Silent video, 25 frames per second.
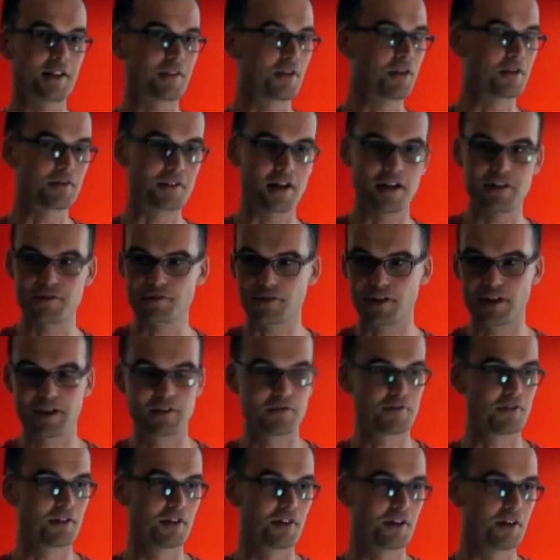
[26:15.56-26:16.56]
Like those guys
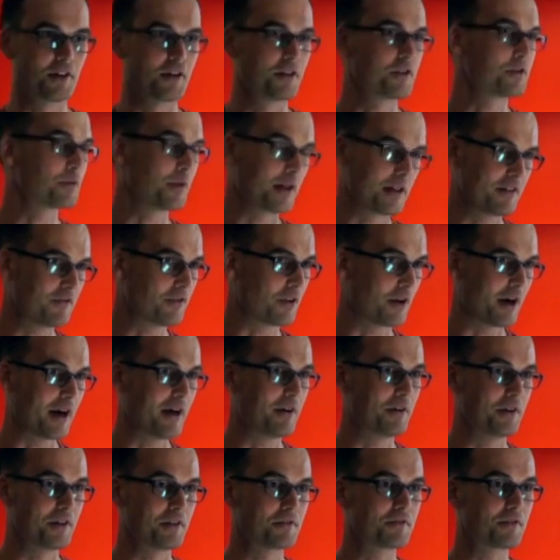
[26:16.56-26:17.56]
train for you know 24
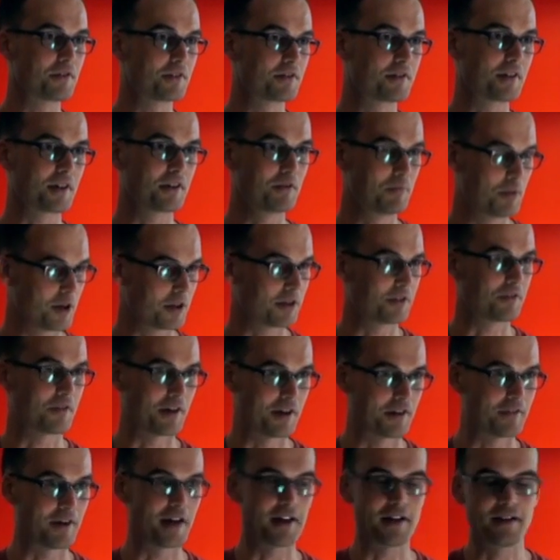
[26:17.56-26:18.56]
hours for a single model
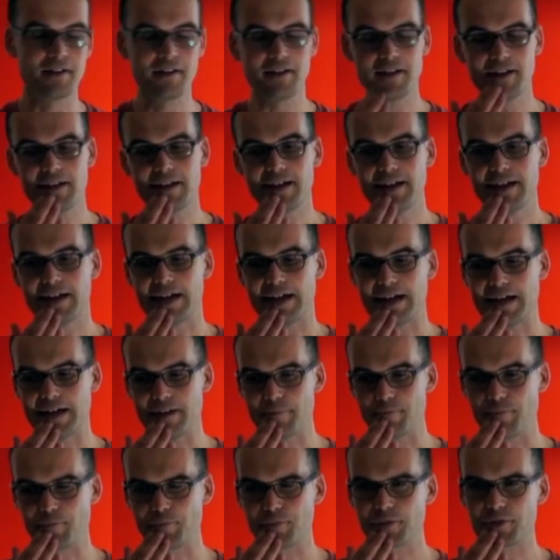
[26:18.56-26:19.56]
run, right?
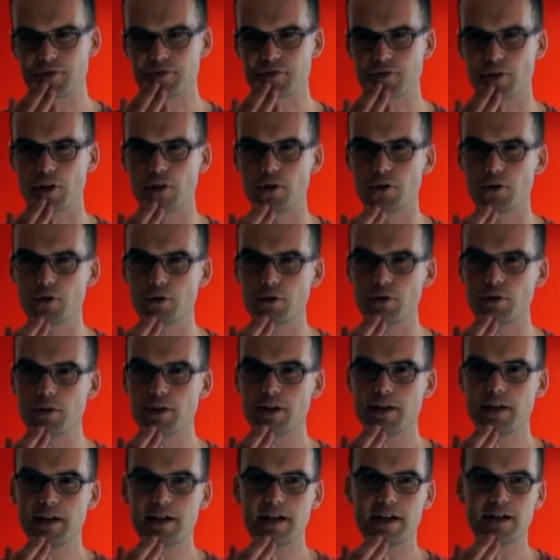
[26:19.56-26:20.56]
Um, so
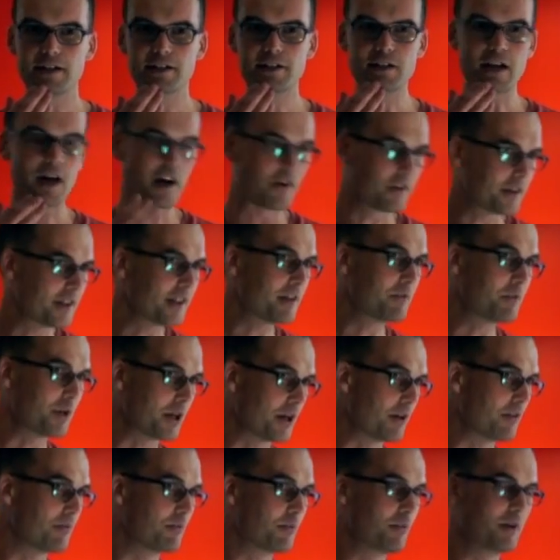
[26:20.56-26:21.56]
currently
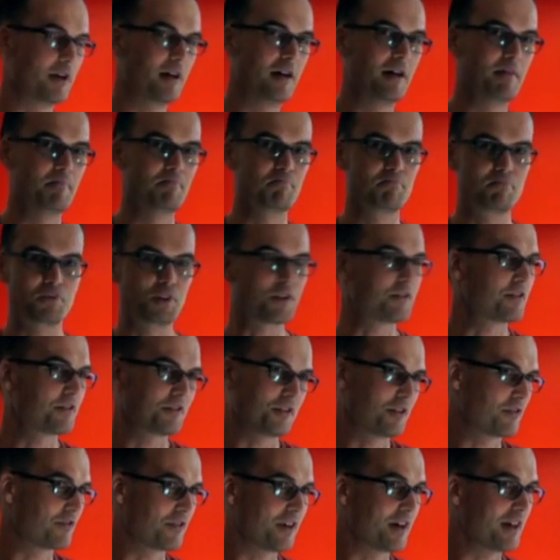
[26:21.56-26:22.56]
we are because um,
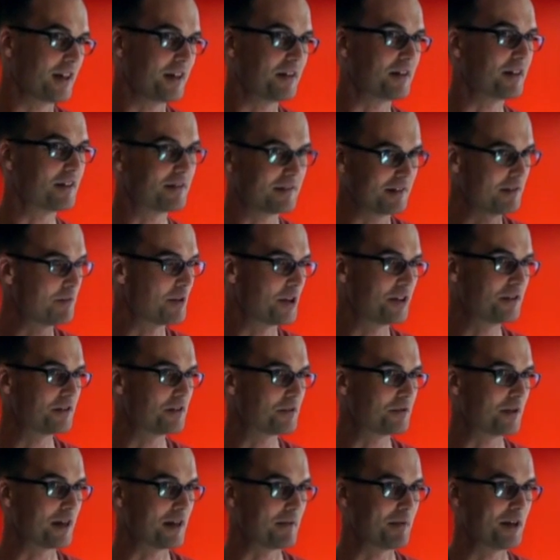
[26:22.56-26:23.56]
it's all free, it's limited
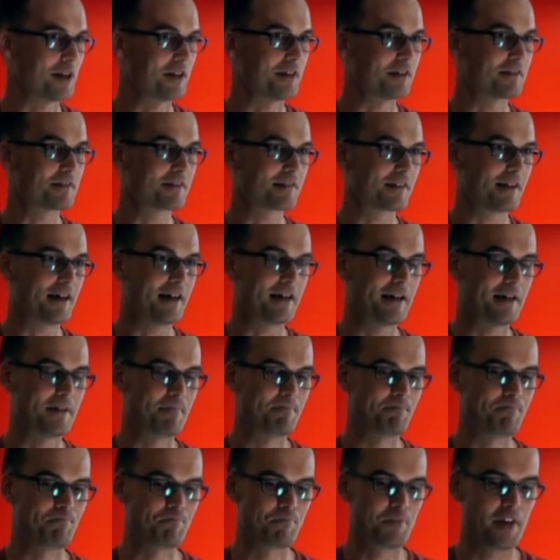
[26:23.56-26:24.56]
to 20 minutes.
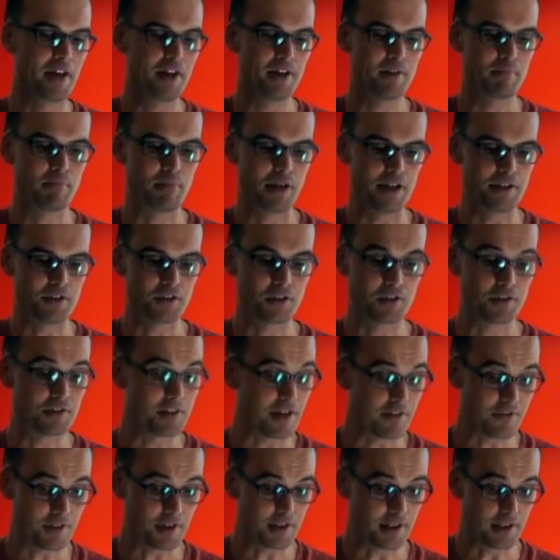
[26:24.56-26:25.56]
Um, but you could
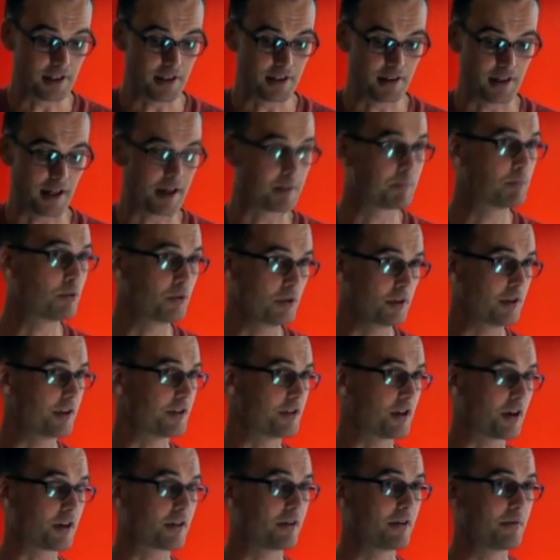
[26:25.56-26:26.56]
definitely like pull
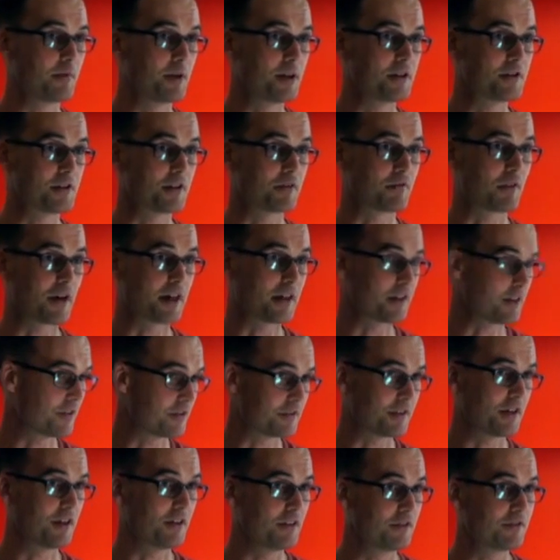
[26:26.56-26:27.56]
a Docker image and run it
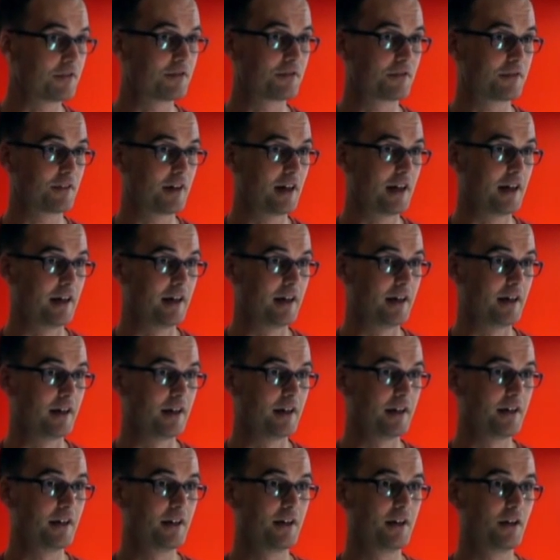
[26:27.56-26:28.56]
yourself,
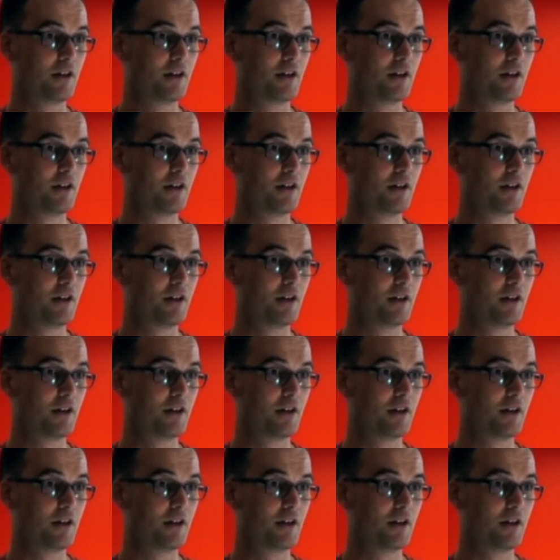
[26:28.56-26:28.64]
uh,